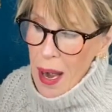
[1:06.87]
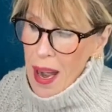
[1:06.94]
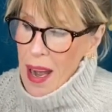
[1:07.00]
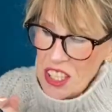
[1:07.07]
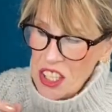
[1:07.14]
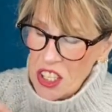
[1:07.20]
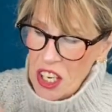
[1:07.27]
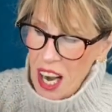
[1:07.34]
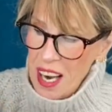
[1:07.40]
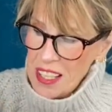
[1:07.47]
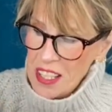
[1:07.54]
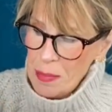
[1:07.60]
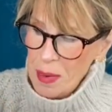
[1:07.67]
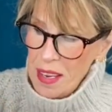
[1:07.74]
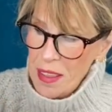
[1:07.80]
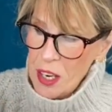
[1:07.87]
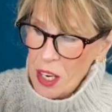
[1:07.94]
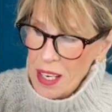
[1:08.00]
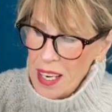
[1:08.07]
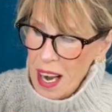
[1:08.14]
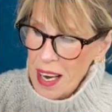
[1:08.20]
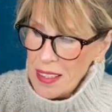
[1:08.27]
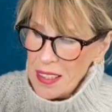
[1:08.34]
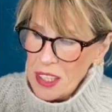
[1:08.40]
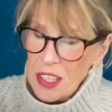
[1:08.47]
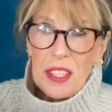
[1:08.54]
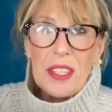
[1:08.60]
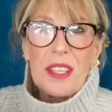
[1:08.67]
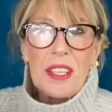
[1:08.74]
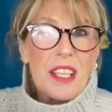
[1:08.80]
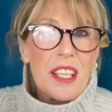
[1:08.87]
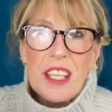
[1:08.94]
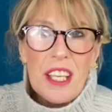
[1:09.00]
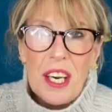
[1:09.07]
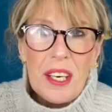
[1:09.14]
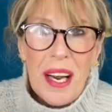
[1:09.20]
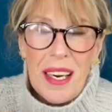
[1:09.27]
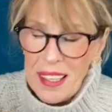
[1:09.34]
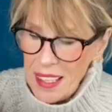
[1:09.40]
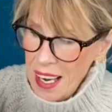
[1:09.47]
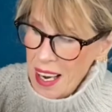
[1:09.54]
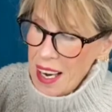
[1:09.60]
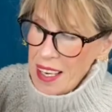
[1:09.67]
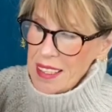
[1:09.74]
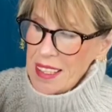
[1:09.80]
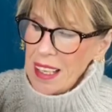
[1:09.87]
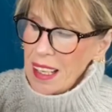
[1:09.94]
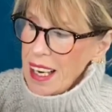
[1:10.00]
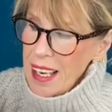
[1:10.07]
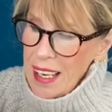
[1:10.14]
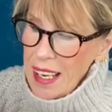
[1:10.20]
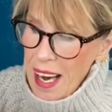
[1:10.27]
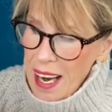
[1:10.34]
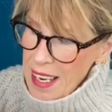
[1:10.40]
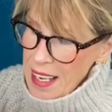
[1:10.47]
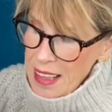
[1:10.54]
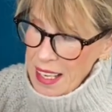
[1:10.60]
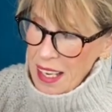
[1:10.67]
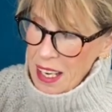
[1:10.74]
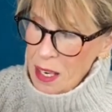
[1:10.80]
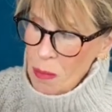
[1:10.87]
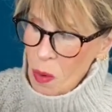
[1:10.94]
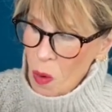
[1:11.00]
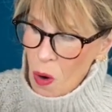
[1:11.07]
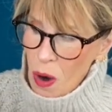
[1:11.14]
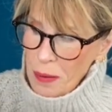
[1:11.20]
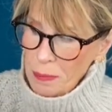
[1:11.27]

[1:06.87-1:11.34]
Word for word: And shocks me. They're not they are not uh, deleting anything anymore.